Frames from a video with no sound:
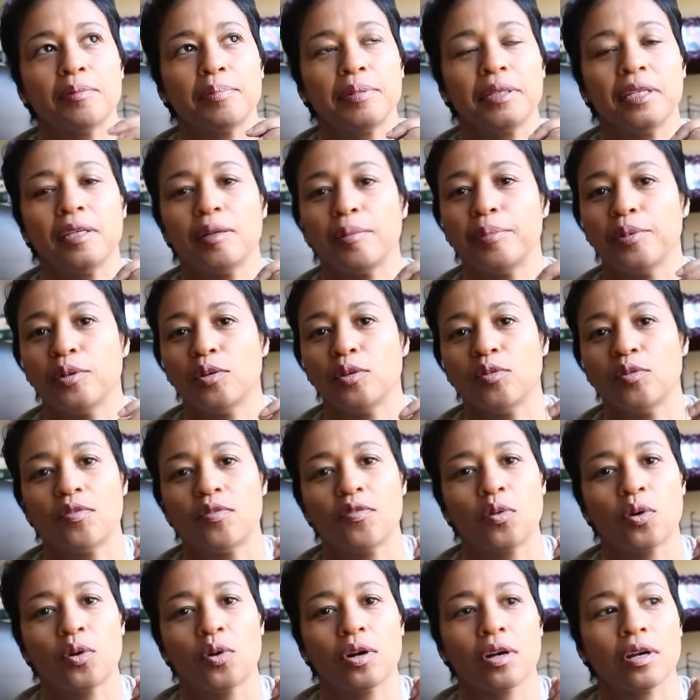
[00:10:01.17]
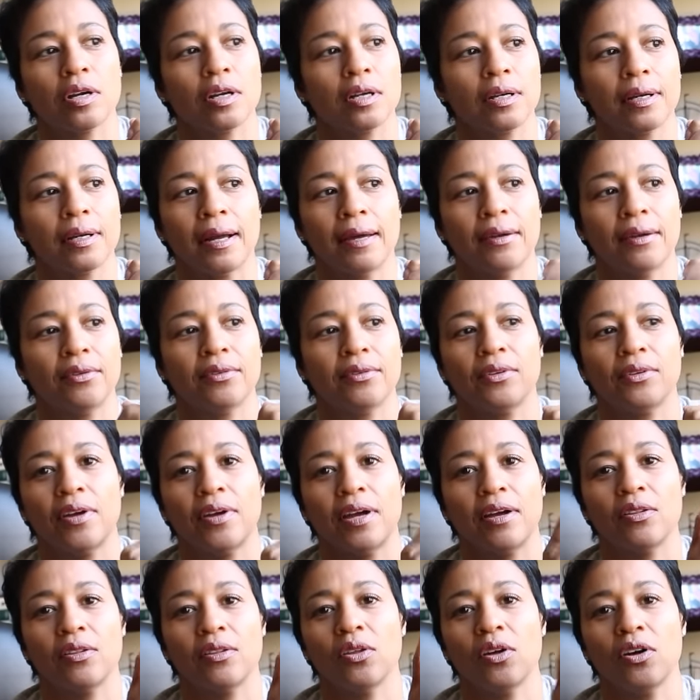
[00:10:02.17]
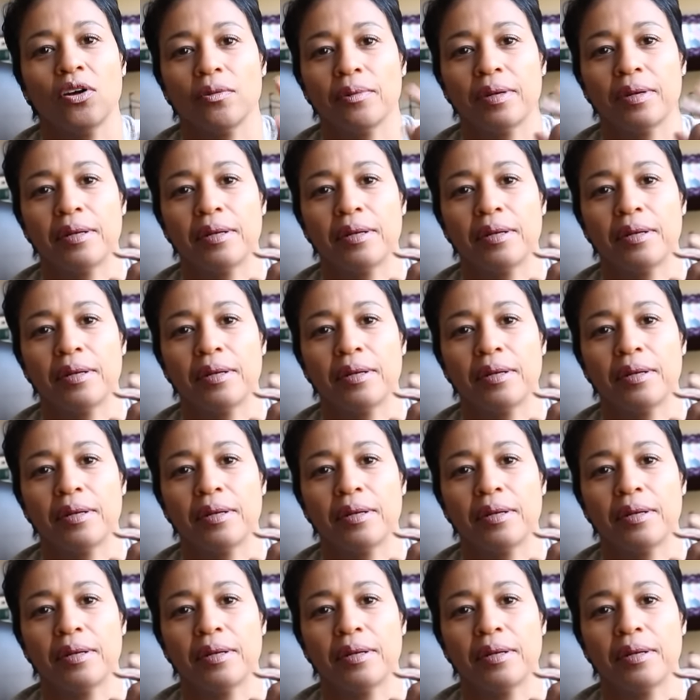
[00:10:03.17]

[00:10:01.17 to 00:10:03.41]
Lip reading: the peekaboo for I don't know how long.